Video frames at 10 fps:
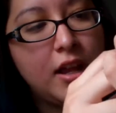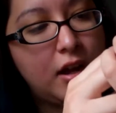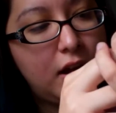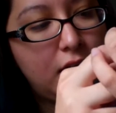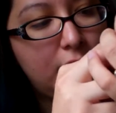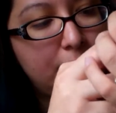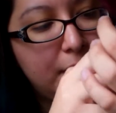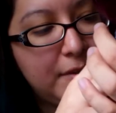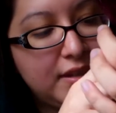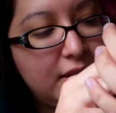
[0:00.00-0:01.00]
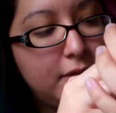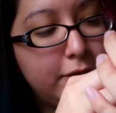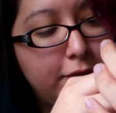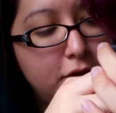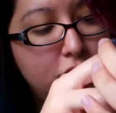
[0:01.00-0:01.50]
Um, let me see, they're
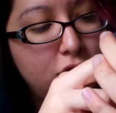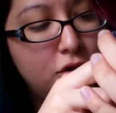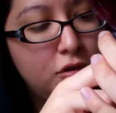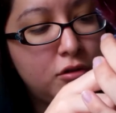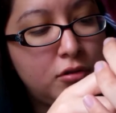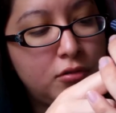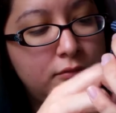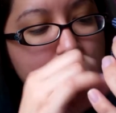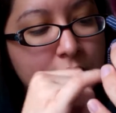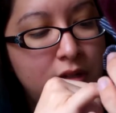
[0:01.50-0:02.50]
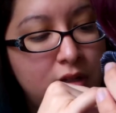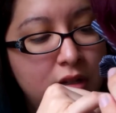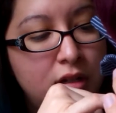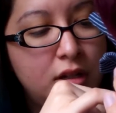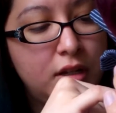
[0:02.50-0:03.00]
functional.
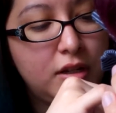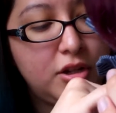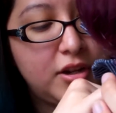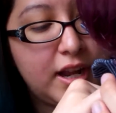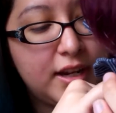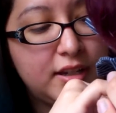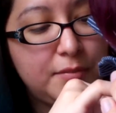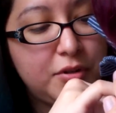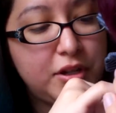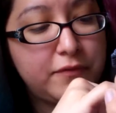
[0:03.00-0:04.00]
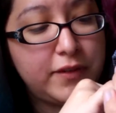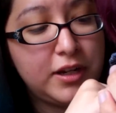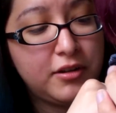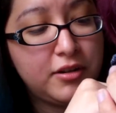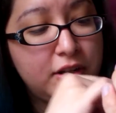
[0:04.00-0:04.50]
You could actually put your
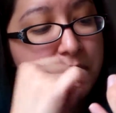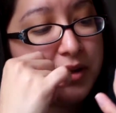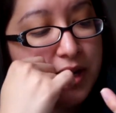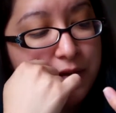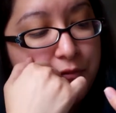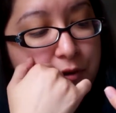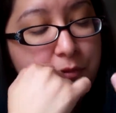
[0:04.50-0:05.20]
finger in there but I wouldn't